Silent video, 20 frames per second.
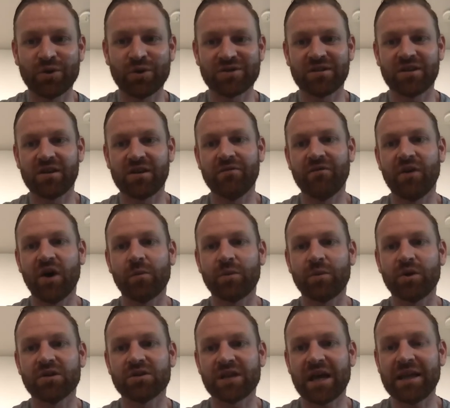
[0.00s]
it to
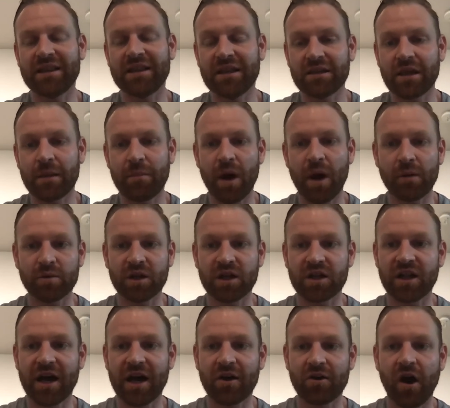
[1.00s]
developers. I think the public
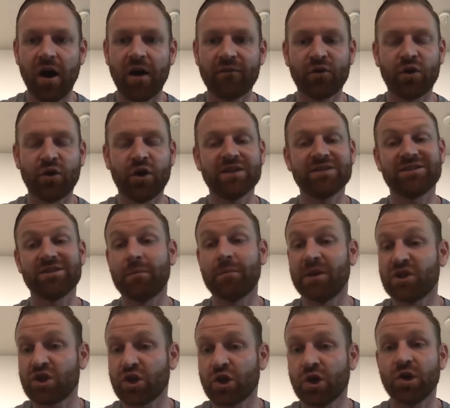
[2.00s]
cloud offerings, they're
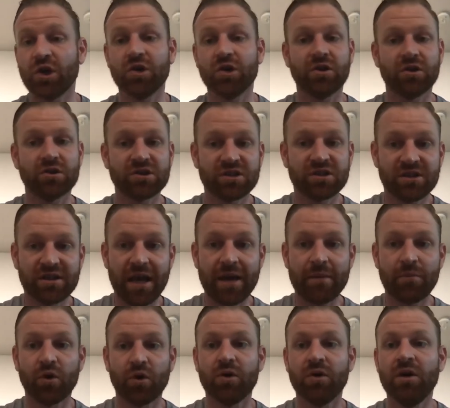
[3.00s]
mature, they're
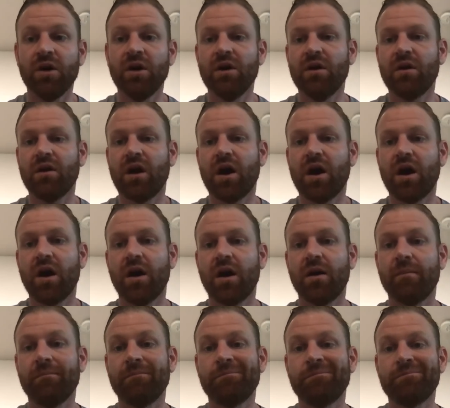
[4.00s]
stable,
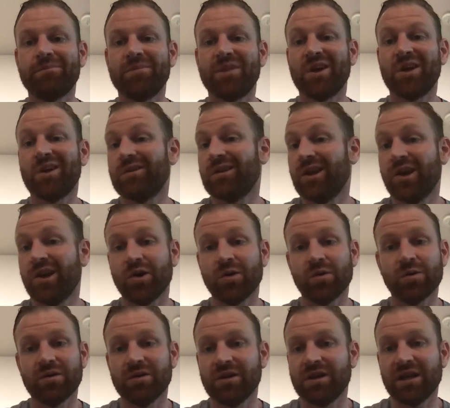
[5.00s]
they're, you know,
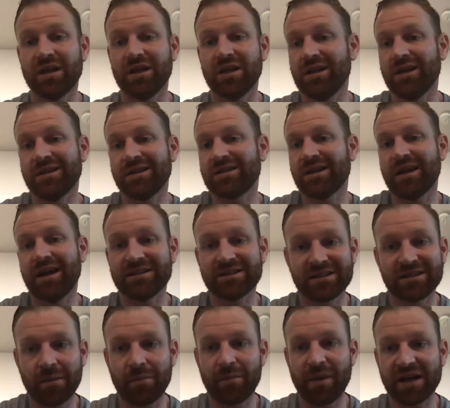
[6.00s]
it's
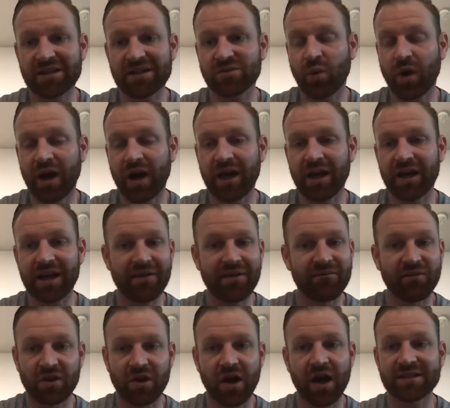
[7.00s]
the best way to get
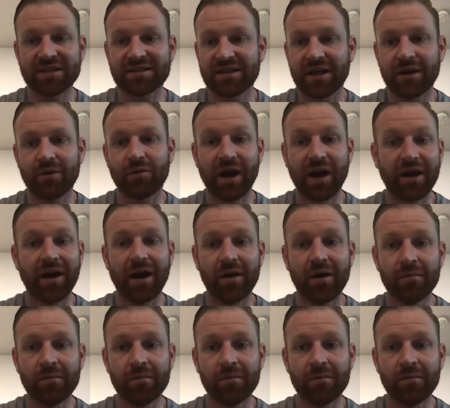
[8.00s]
velocity right now.